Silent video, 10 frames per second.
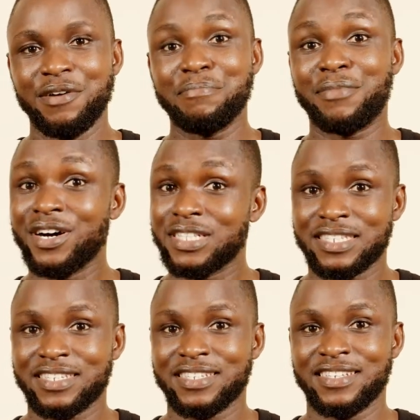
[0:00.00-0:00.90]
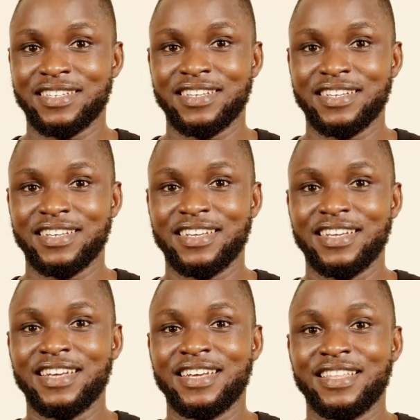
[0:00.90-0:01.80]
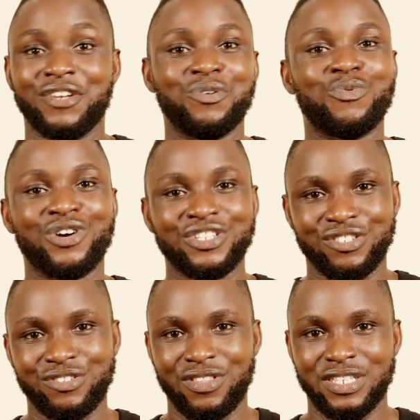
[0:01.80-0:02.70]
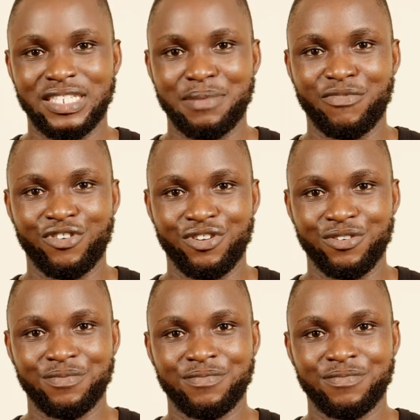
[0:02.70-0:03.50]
But they don't want to do the same for you.